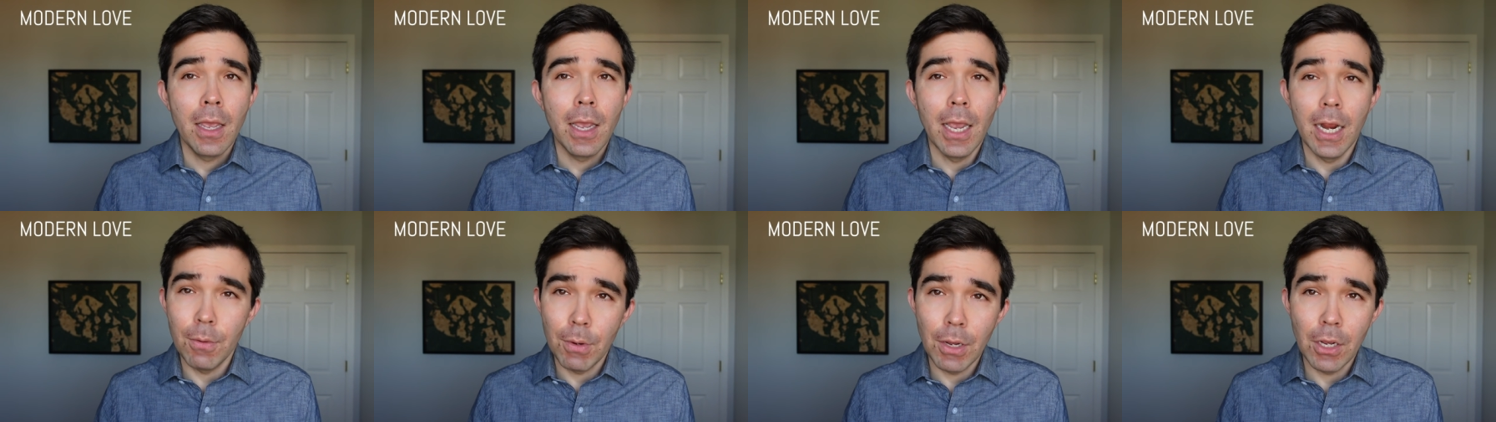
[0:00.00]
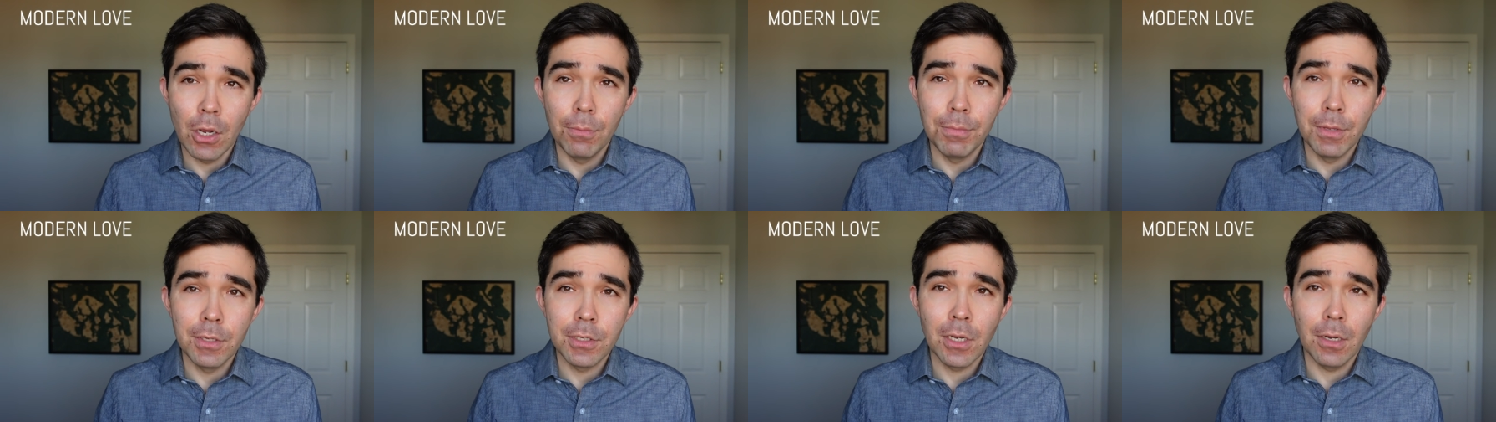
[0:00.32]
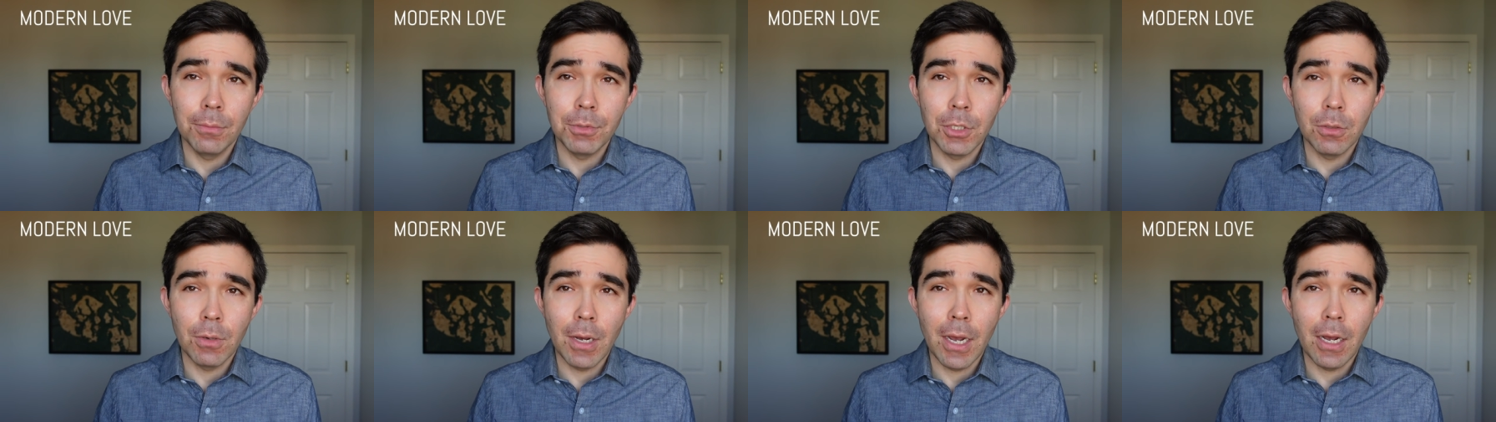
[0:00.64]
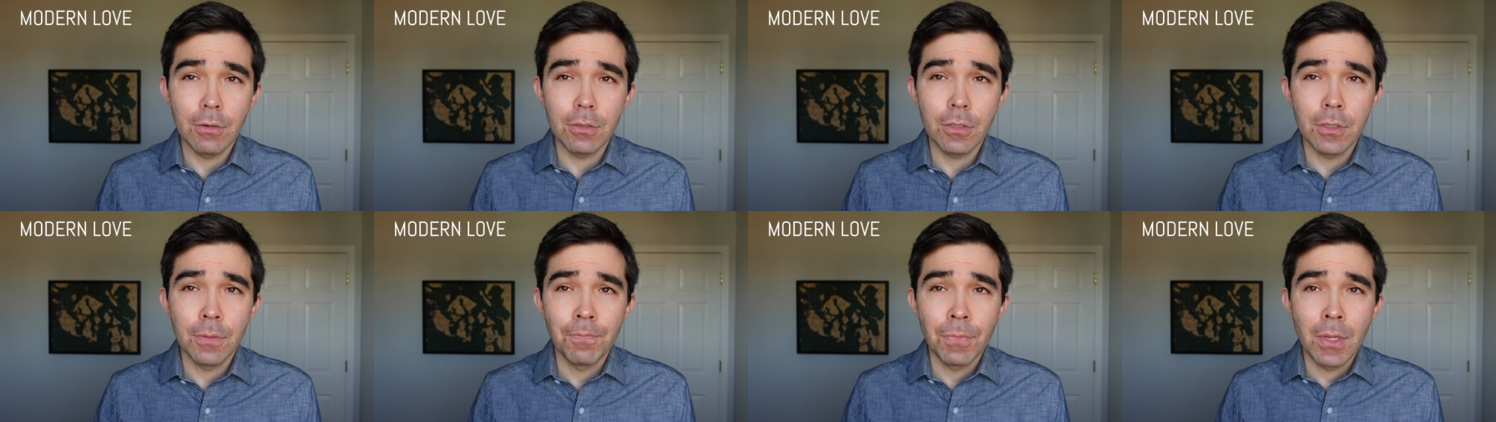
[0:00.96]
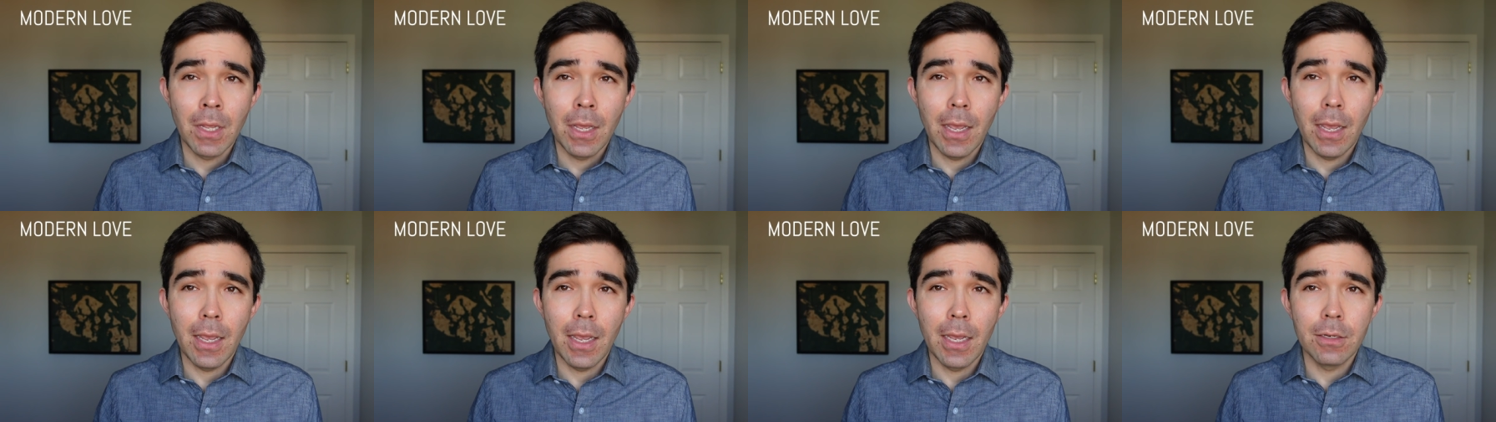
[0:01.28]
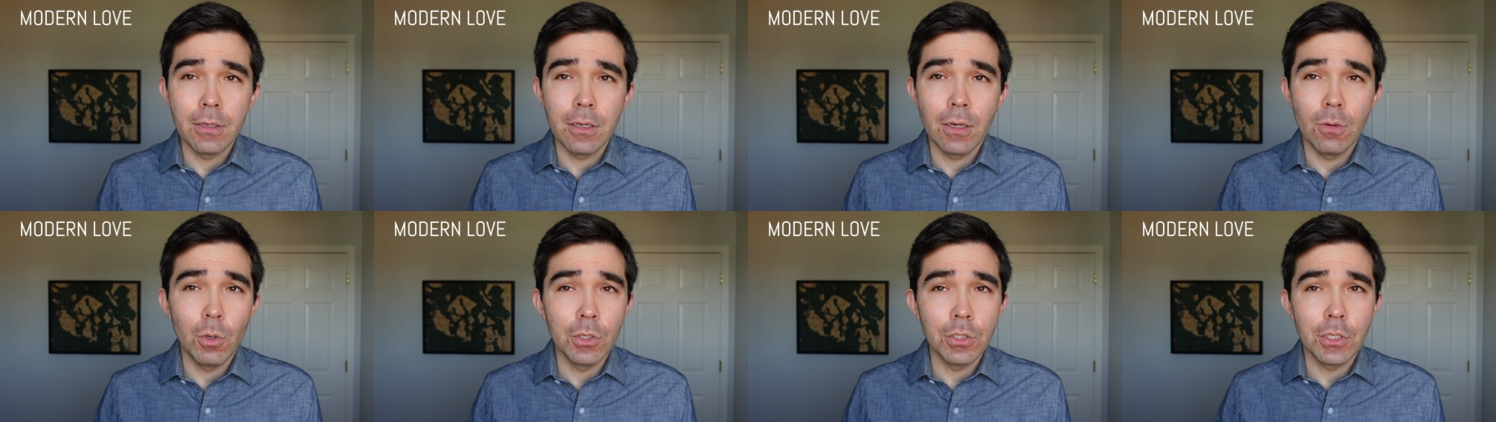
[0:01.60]
anyway i hope this helps you out
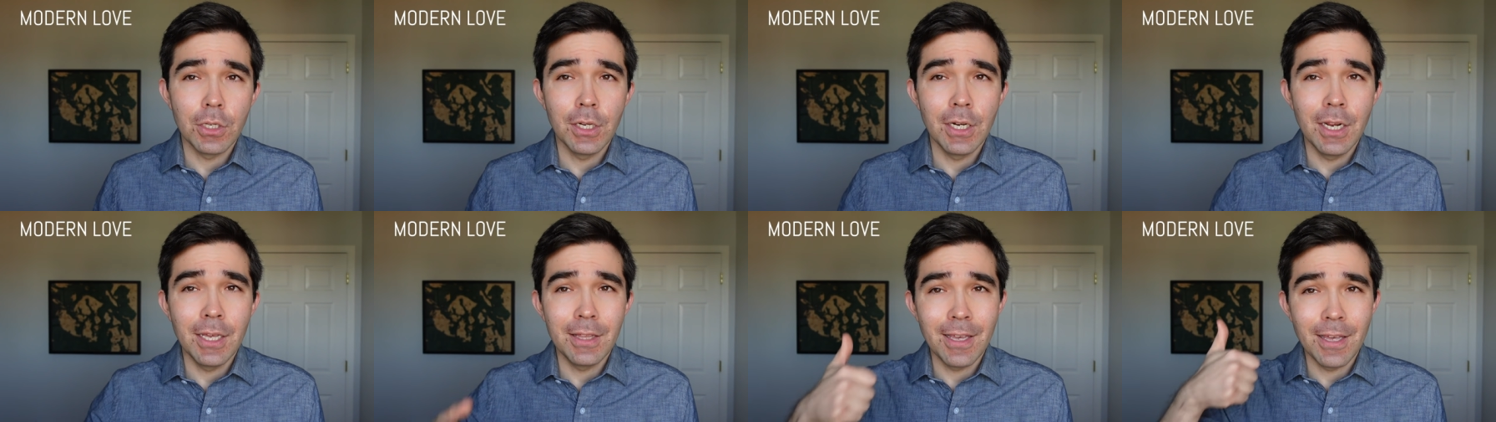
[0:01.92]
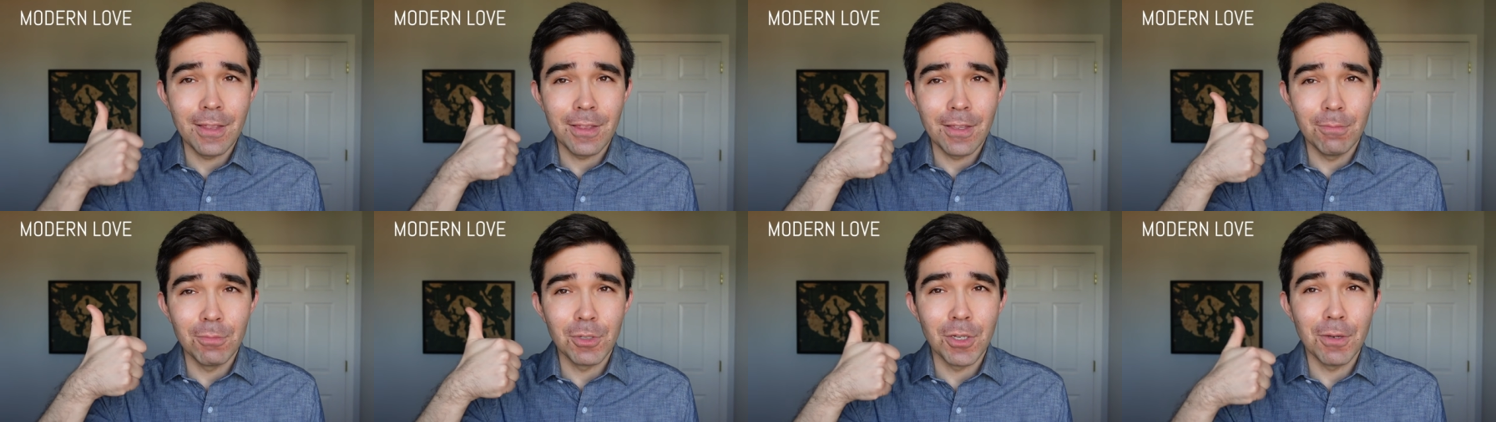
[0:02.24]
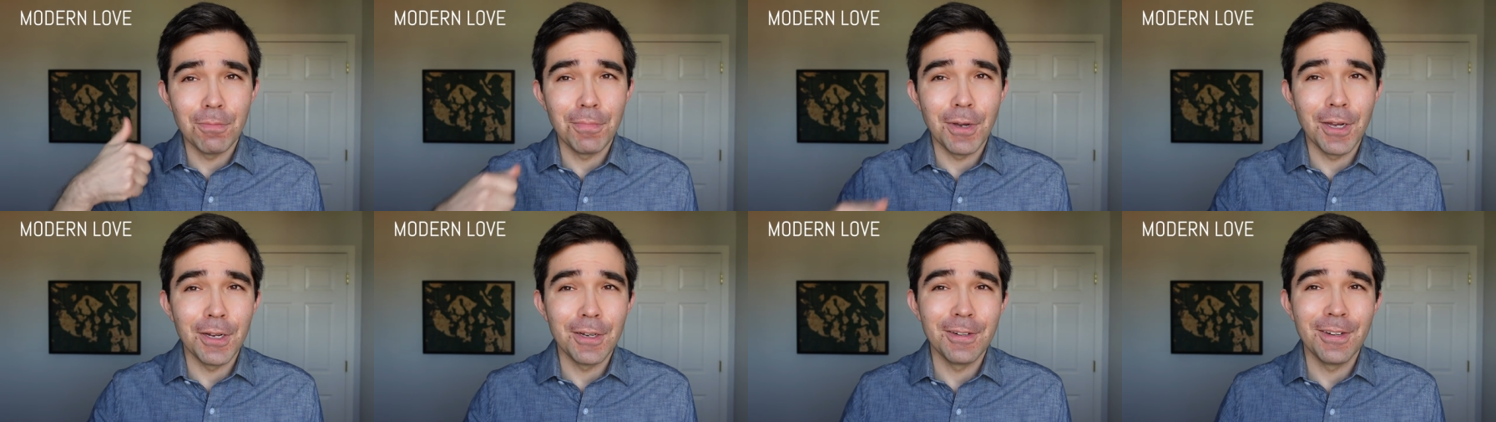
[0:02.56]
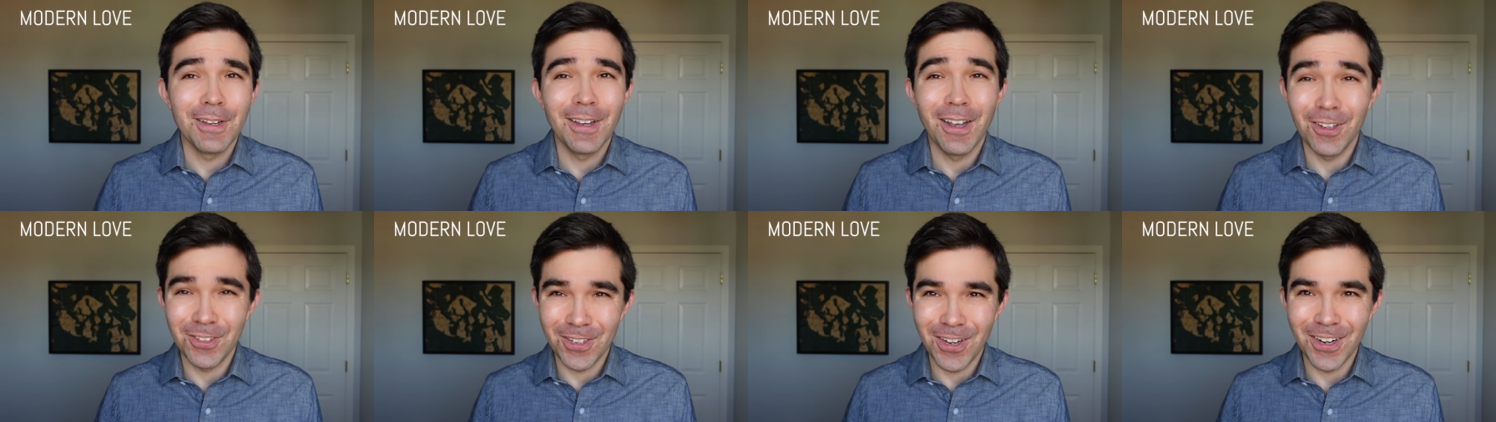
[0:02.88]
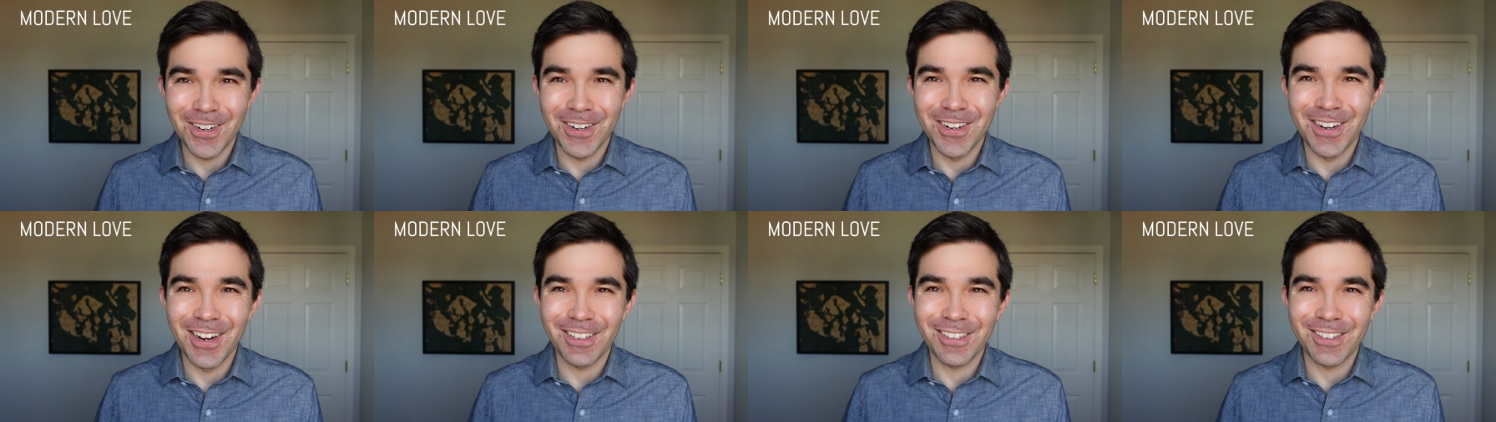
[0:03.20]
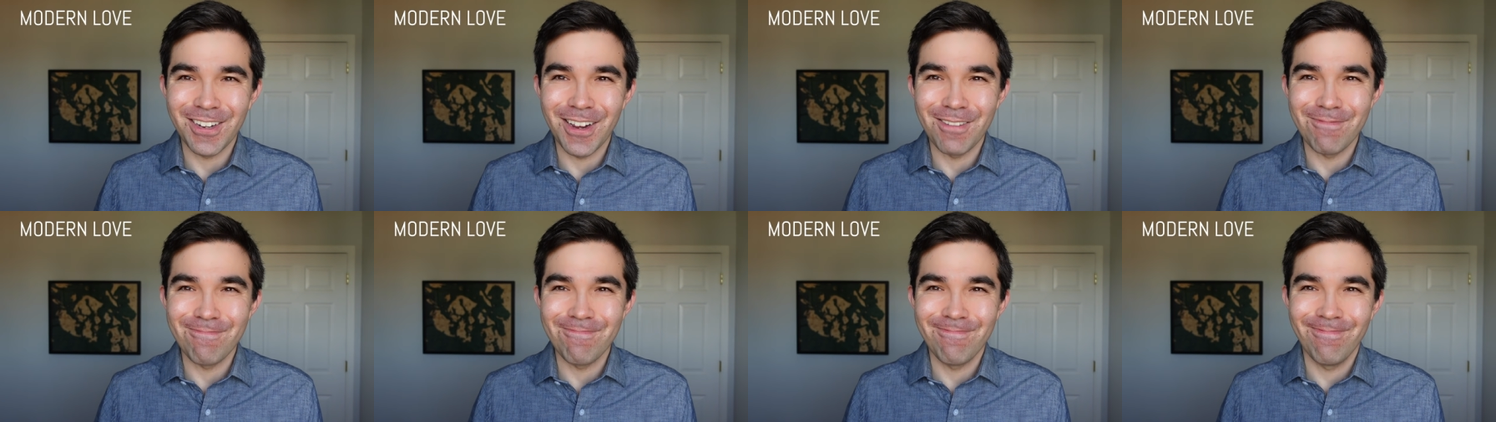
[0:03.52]
and uh, once again hit that thumbs up button i'll talk to you next
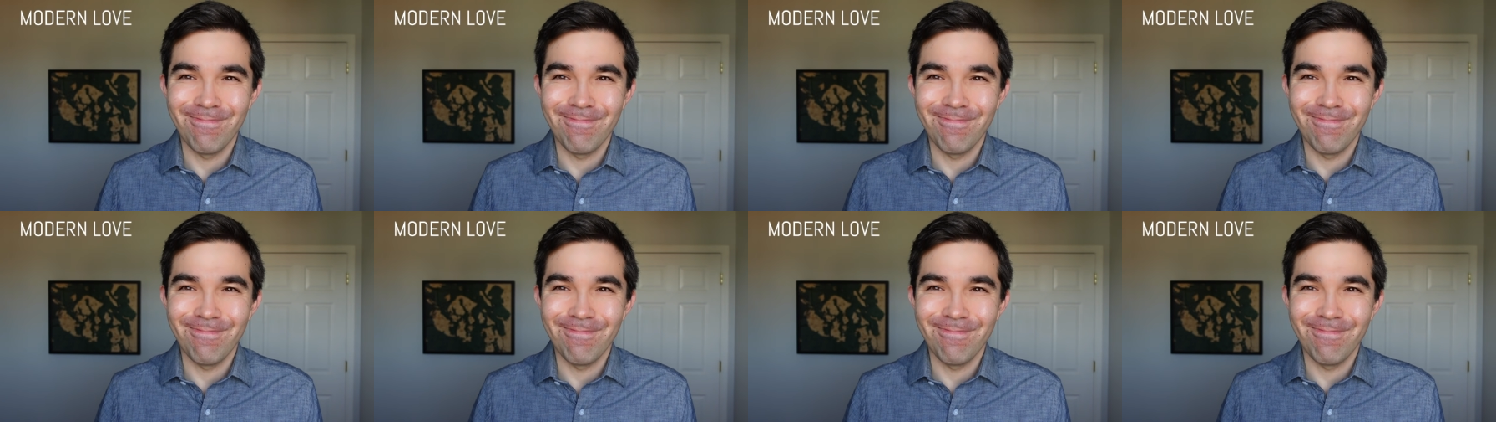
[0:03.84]
time